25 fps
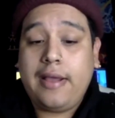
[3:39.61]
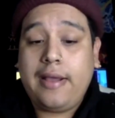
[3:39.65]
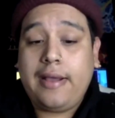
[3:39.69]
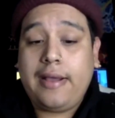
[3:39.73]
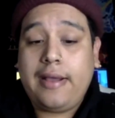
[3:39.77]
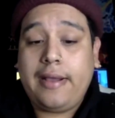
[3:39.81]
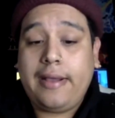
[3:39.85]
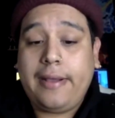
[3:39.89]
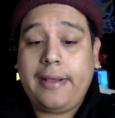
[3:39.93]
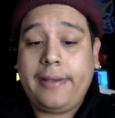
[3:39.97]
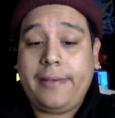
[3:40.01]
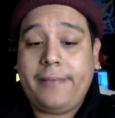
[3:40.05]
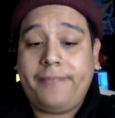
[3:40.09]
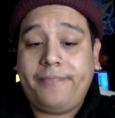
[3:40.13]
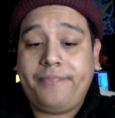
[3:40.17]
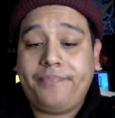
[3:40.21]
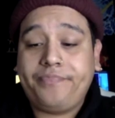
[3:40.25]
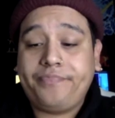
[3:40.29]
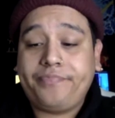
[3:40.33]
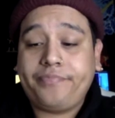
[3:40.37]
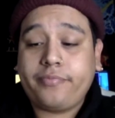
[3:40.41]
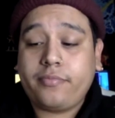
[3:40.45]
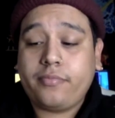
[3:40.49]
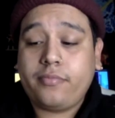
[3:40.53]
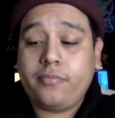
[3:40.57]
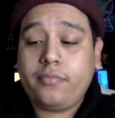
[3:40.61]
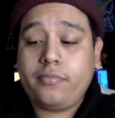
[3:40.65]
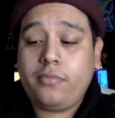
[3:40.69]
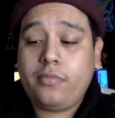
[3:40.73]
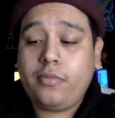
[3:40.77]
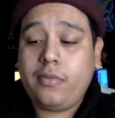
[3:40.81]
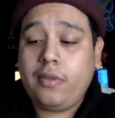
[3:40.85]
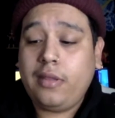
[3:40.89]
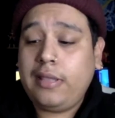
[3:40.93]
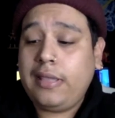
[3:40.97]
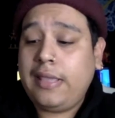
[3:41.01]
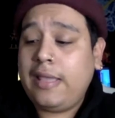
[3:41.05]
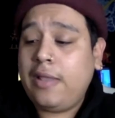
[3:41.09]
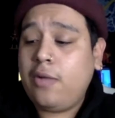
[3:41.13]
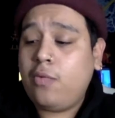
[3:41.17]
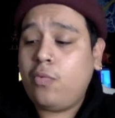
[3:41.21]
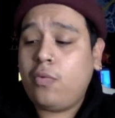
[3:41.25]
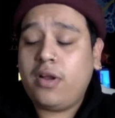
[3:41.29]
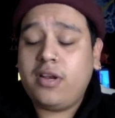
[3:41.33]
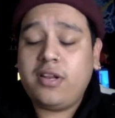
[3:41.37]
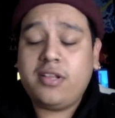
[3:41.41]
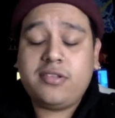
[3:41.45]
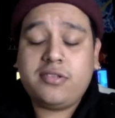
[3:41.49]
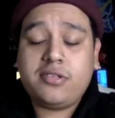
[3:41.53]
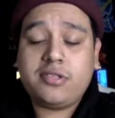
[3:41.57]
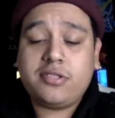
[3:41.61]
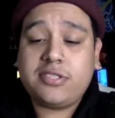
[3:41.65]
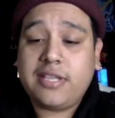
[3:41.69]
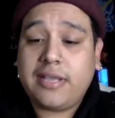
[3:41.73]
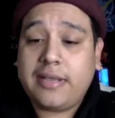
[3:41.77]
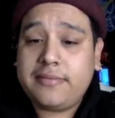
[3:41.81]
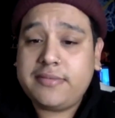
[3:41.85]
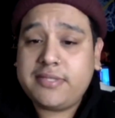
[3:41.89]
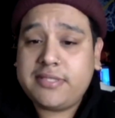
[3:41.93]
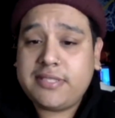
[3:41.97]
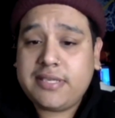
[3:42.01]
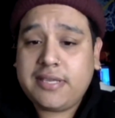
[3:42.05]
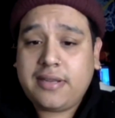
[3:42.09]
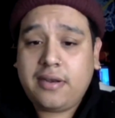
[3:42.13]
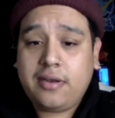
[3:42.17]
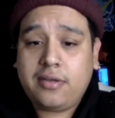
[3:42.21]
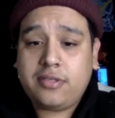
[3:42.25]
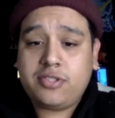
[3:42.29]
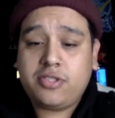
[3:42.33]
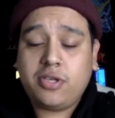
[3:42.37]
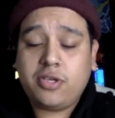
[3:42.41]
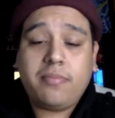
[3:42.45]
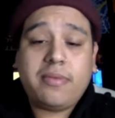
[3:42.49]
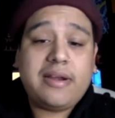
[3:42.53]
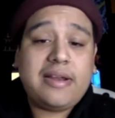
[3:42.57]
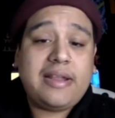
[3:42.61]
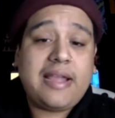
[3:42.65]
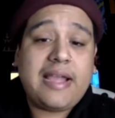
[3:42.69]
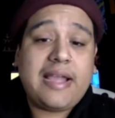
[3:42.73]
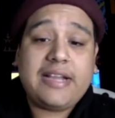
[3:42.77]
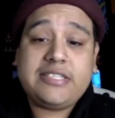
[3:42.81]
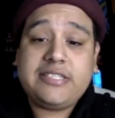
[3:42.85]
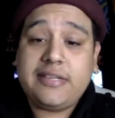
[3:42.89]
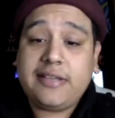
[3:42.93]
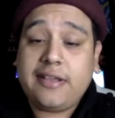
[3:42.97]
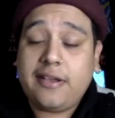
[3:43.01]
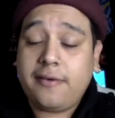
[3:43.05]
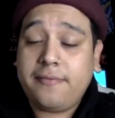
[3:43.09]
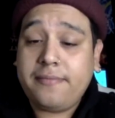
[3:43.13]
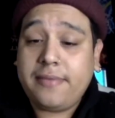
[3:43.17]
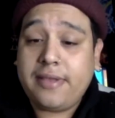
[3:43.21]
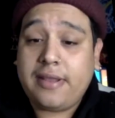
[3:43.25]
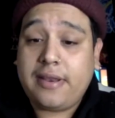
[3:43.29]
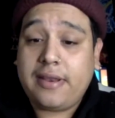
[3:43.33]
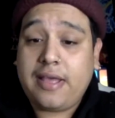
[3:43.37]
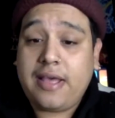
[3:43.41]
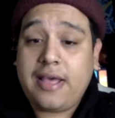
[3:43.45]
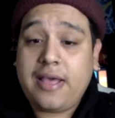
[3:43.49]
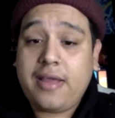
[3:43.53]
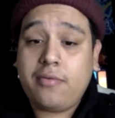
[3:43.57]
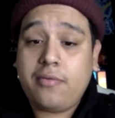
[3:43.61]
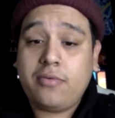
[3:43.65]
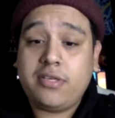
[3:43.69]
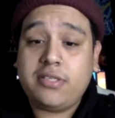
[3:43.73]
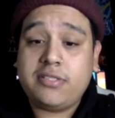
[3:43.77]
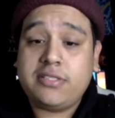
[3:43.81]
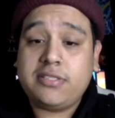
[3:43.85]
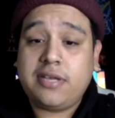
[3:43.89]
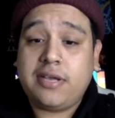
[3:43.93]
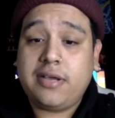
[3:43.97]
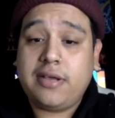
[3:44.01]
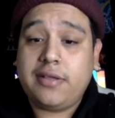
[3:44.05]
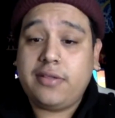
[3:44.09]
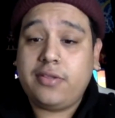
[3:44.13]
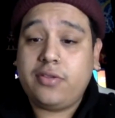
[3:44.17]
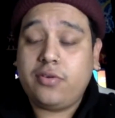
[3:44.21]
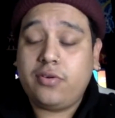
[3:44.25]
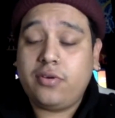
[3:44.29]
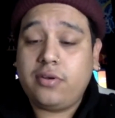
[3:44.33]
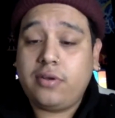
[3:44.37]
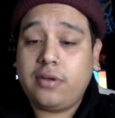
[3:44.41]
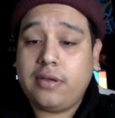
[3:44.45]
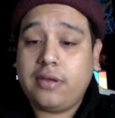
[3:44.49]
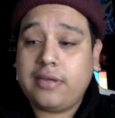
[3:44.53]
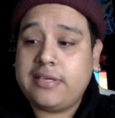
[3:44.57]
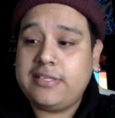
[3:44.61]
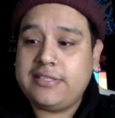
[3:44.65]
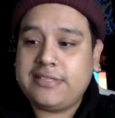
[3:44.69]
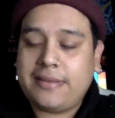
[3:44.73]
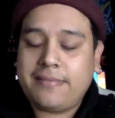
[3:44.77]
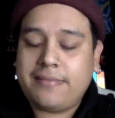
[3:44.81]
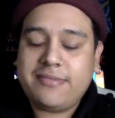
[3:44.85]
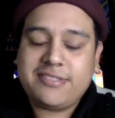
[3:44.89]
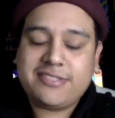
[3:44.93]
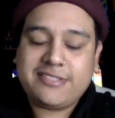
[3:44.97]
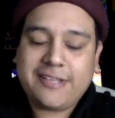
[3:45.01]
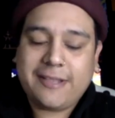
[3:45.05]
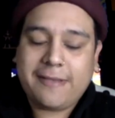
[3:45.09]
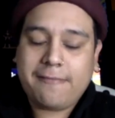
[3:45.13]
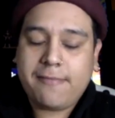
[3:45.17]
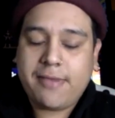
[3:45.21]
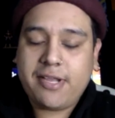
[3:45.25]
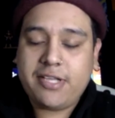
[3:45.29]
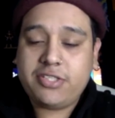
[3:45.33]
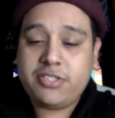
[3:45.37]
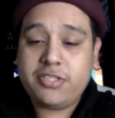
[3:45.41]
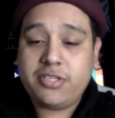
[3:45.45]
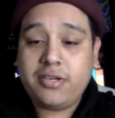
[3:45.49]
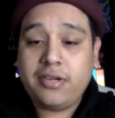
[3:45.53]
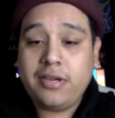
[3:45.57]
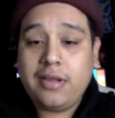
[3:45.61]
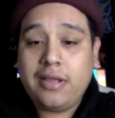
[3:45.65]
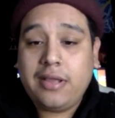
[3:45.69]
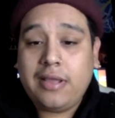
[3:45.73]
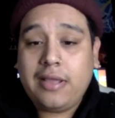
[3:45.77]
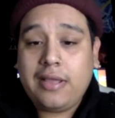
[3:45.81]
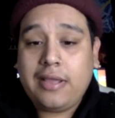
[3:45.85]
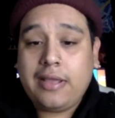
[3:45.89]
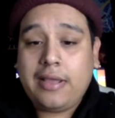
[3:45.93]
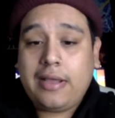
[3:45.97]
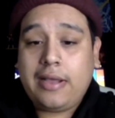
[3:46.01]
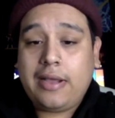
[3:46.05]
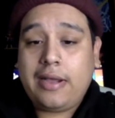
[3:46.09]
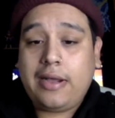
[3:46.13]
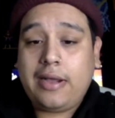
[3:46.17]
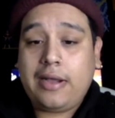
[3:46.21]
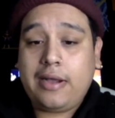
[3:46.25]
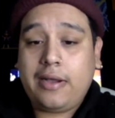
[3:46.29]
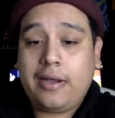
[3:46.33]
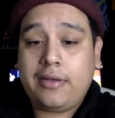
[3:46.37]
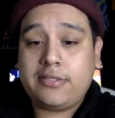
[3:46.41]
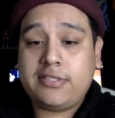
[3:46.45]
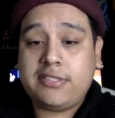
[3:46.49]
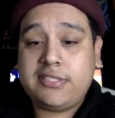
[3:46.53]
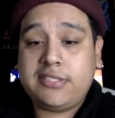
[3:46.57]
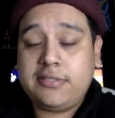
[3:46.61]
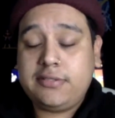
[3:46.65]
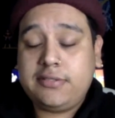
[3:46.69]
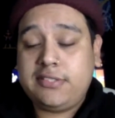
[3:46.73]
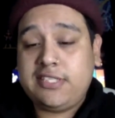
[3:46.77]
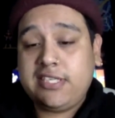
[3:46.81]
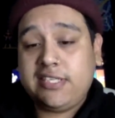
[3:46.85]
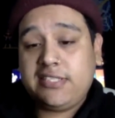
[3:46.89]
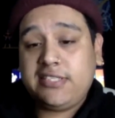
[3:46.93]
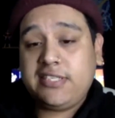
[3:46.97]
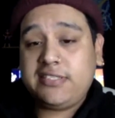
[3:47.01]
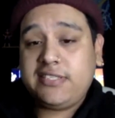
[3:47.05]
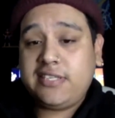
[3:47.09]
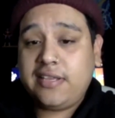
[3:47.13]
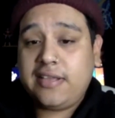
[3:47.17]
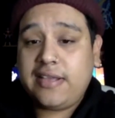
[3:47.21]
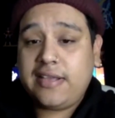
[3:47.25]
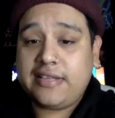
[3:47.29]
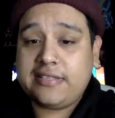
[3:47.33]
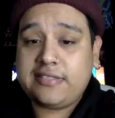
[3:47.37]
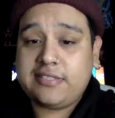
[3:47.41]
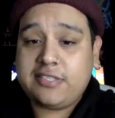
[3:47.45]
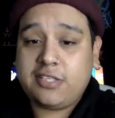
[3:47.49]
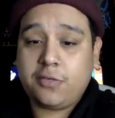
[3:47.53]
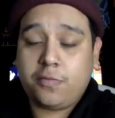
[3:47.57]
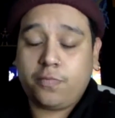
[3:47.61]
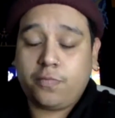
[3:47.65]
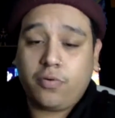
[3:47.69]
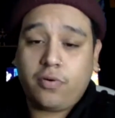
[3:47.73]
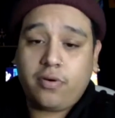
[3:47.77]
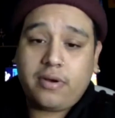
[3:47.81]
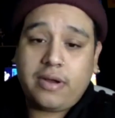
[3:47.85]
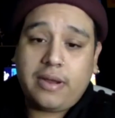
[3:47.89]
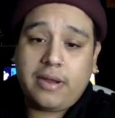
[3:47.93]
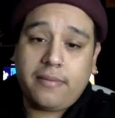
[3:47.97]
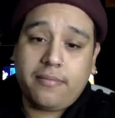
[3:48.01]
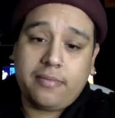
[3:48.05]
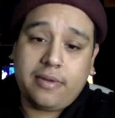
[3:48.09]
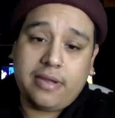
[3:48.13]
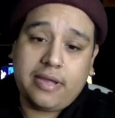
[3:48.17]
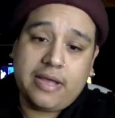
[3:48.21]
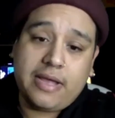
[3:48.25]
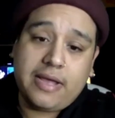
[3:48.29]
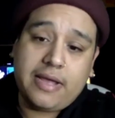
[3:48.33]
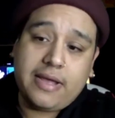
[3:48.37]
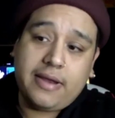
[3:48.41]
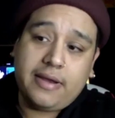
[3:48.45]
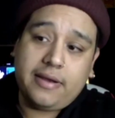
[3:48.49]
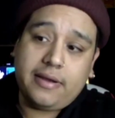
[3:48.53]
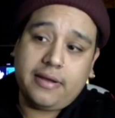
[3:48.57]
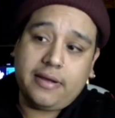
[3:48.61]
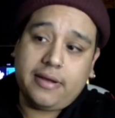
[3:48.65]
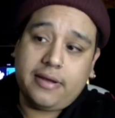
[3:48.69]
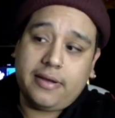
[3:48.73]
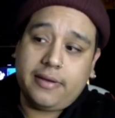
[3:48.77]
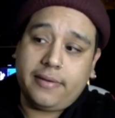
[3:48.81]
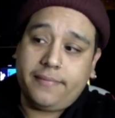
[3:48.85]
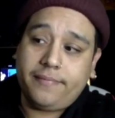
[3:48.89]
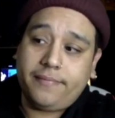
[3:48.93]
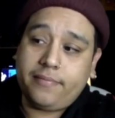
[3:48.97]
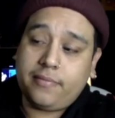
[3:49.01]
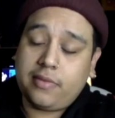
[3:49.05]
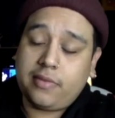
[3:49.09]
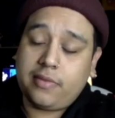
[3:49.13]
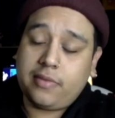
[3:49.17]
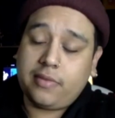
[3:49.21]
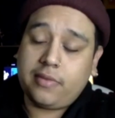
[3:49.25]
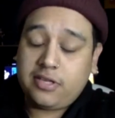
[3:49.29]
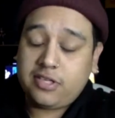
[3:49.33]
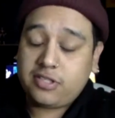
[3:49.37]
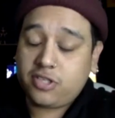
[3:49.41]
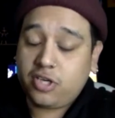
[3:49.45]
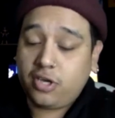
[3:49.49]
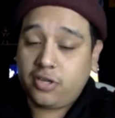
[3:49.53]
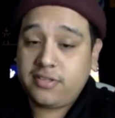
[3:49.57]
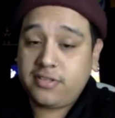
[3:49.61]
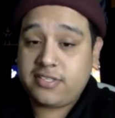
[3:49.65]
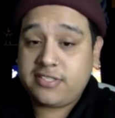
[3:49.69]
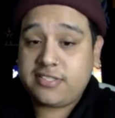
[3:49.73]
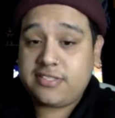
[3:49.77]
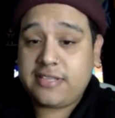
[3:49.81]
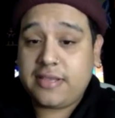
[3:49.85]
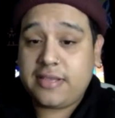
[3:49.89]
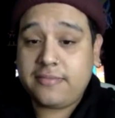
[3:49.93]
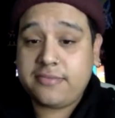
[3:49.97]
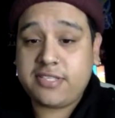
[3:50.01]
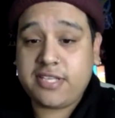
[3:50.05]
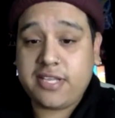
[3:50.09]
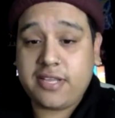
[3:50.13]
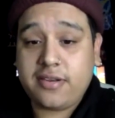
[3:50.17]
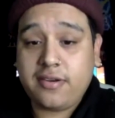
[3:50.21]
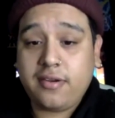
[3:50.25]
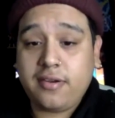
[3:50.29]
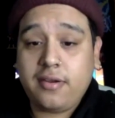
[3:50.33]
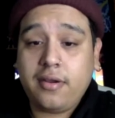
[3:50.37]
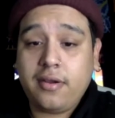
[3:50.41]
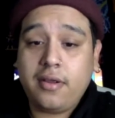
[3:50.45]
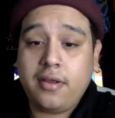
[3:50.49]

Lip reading: Um, and one of those times that somebody actually helped me a lot was during because I'm a STEM major. CCC has this program at it's called the STEM Center,